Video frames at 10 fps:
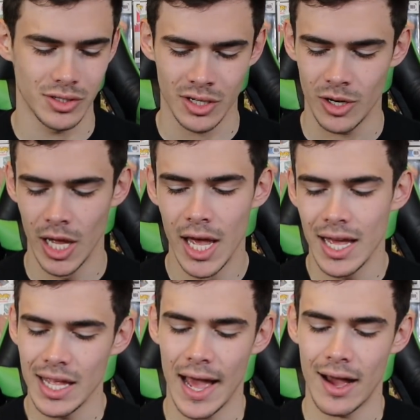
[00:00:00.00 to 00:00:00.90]
So
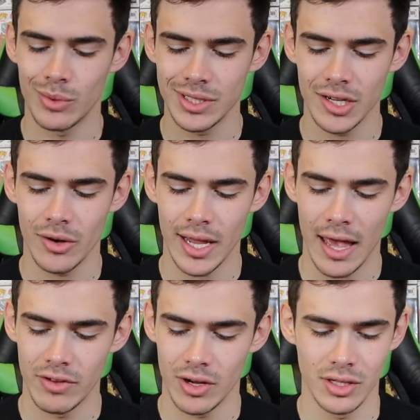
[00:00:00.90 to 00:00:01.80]
yeah, I wasn't going
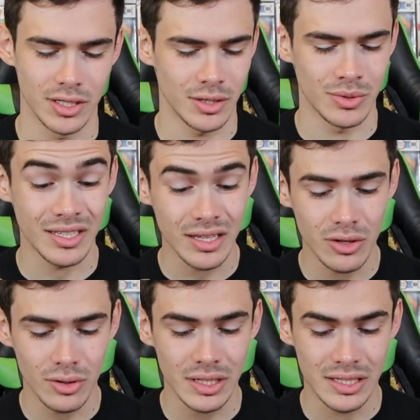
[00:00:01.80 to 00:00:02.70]
heavy on these. It was
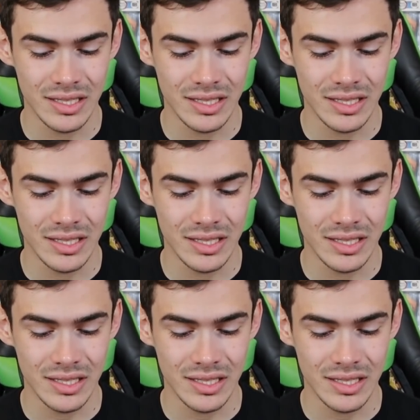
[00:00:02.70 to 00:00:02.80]
literally